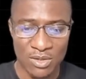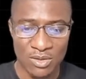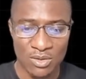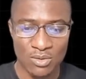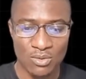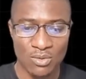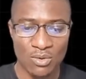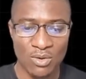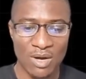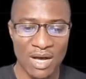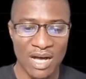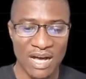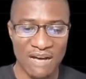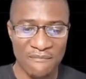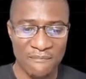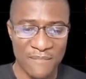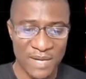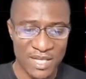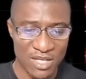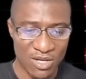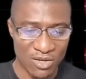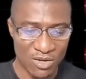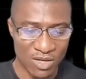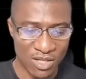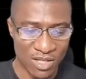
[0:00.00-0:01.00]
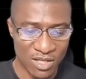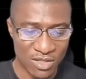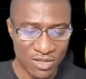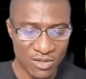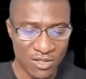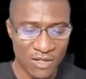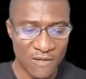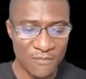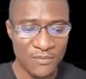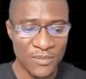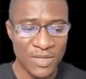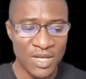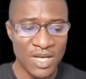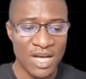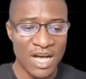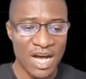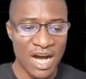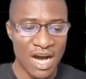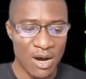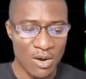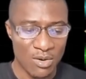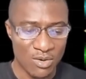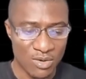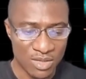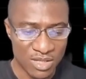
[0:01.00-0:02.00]
So I've made the connection,
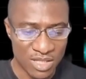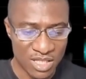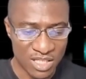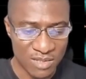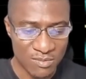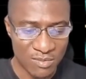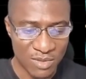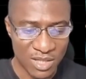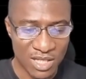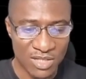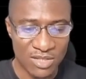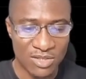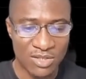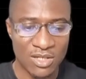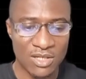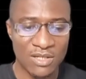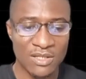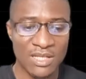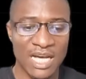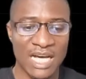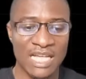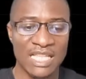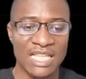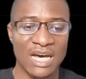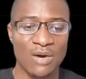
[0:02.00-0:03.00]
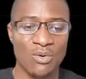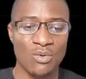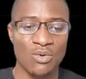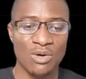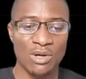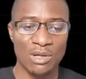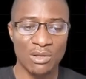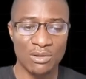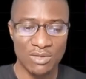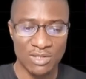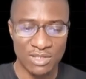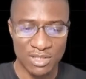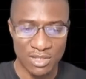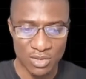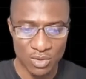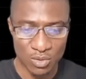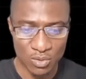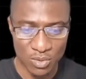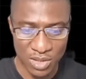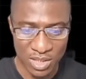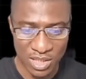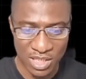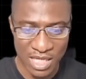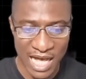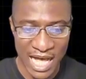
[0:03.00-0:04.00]
I'll run the simulation, and I will close the
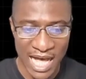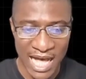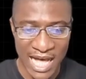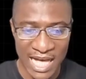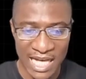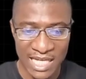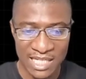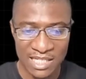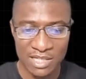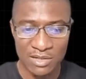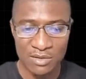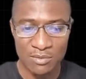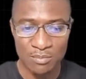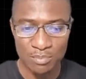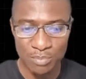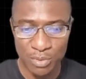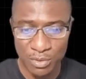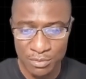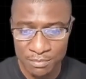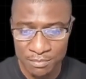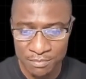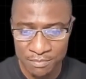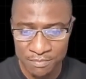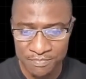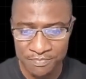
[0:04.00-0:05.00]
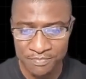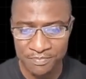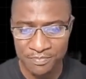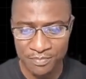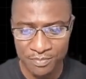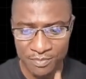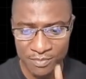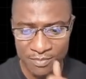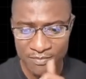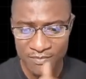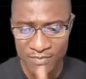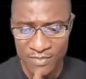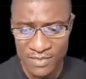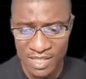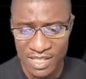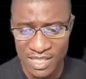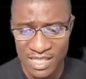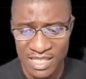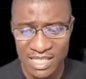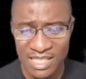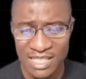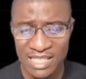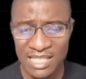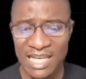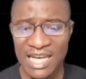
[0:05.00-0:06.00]
switch, and boom,
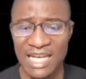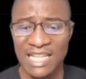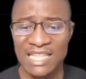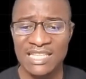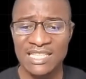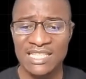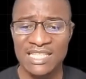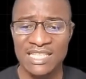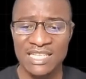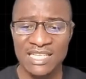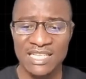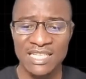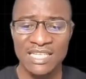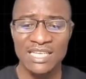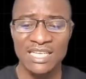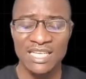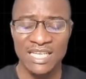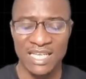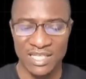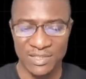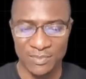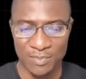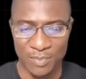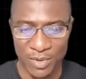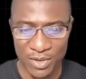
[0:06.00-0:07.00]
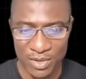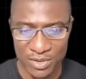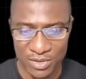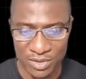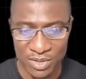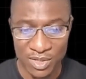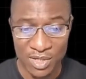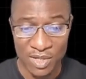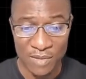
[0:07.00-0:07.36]
the LED is burnt,